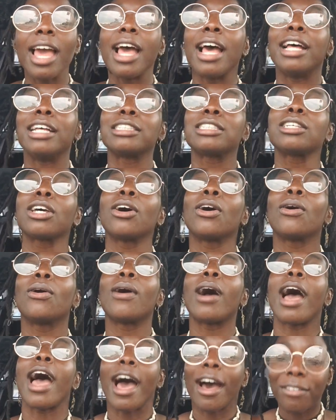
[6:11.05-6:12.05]
And so
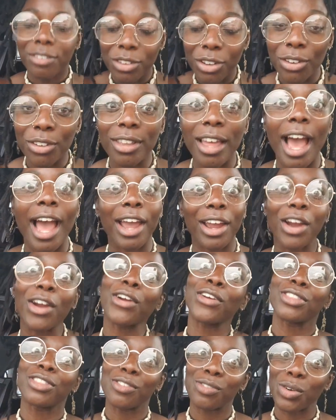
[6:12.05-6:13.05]
after I
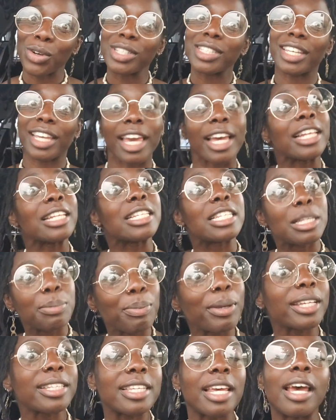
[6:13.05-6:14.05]
heard the voice again,
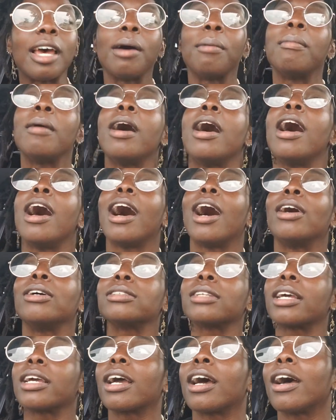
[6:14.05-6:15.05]
speak to him, I was
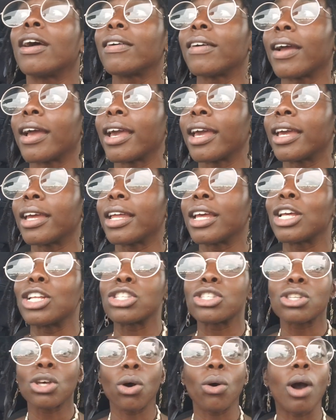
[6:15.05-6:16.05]
like, all right. And
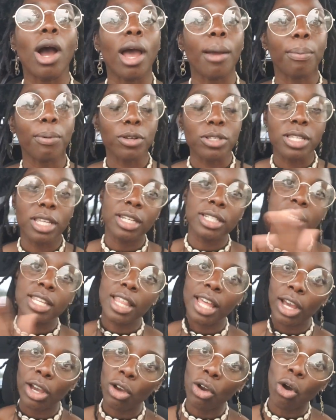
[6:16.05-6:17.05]
so I proceeded to
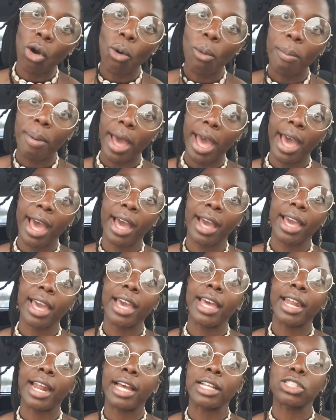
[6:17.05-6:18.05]
then go back
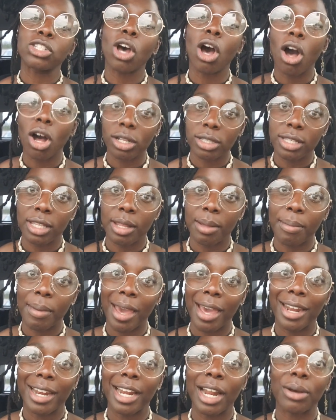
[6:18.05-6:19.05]
and I talked to the
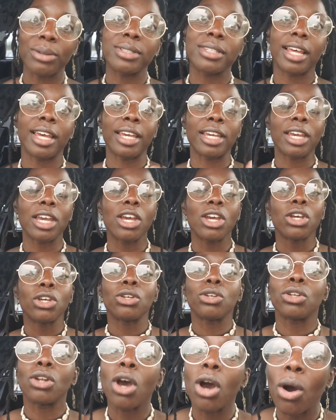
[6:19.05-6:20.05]
man and I was like,
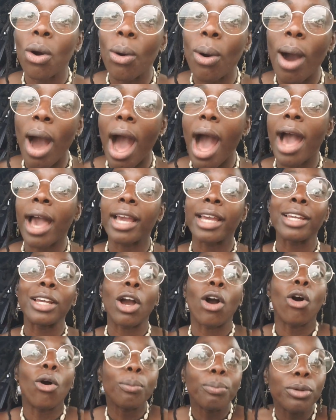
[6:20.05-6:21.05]
you know, I
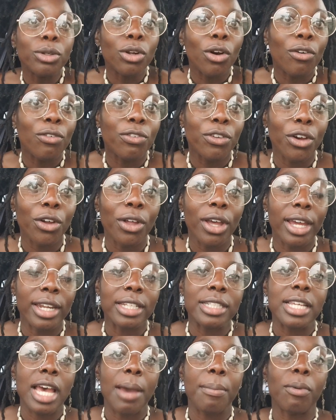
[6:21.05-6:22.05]
hope you don't feel
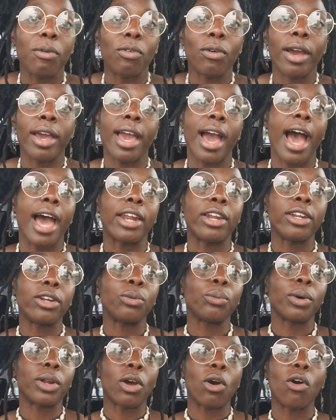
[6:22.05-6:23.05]
any type of way. I
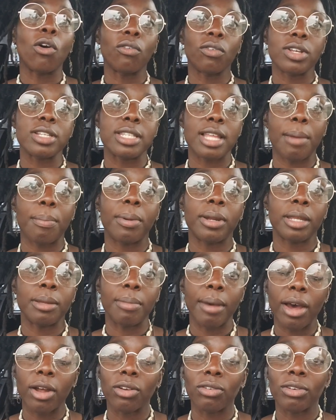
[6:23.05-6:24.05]
didn't want to overstep any
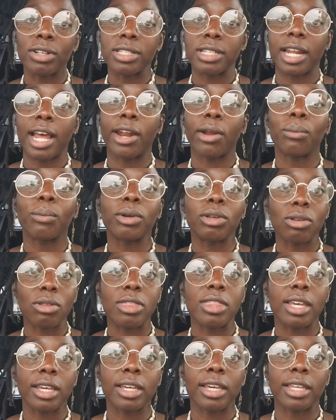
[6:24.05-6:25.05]
boundaries and I don't want you
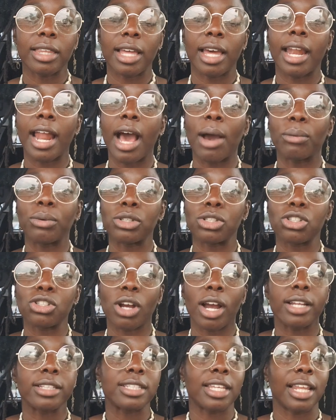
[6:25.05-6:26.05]
thinking that I was
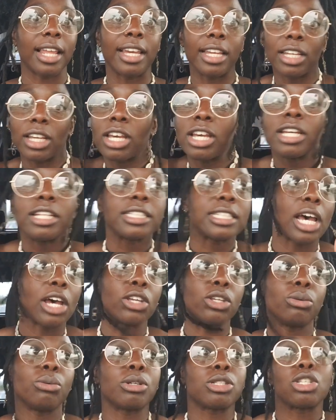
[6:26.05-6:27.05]
trying to like tell
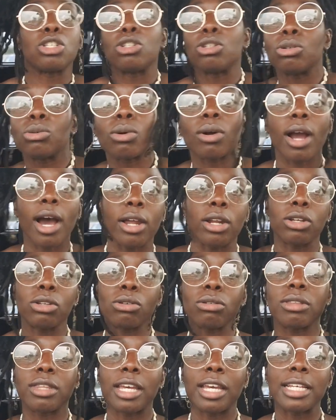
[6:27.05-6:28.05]
you what to do or how to
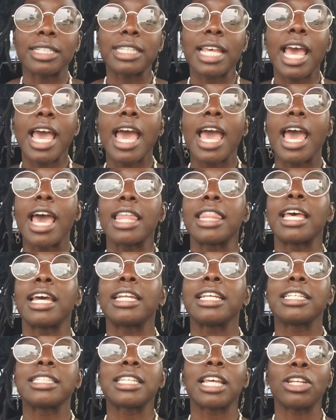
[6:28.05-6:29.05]
do things. And then
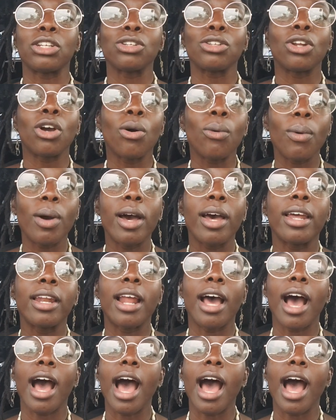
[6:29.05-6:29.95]
he said, you know what?